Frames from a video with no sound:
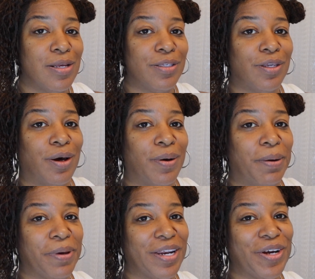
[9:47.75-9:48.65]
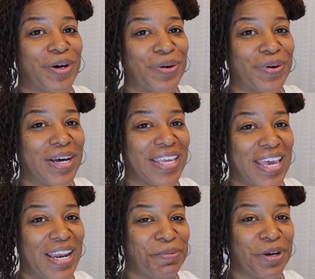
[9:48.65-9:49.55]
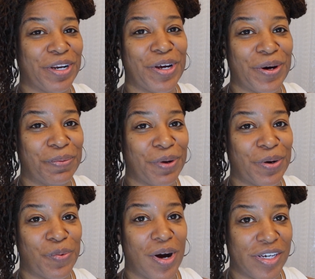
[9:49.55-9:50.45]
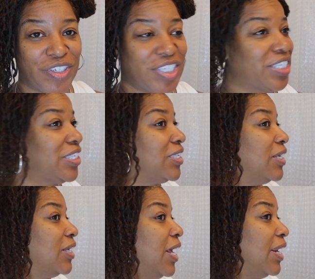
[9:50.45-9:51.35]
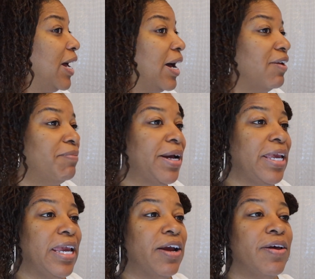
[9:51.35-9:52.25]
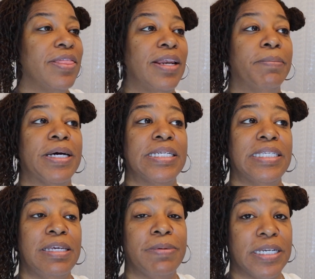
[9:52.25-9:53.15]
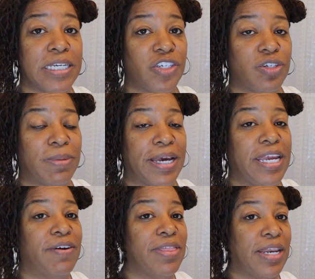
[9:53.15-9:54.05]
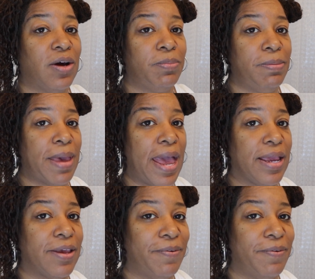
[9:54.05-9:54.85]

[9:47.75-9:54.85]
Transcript: So I'm gonna wash this henna out of my hair, then I'm gonna deep condition my hair, and then I'll be back.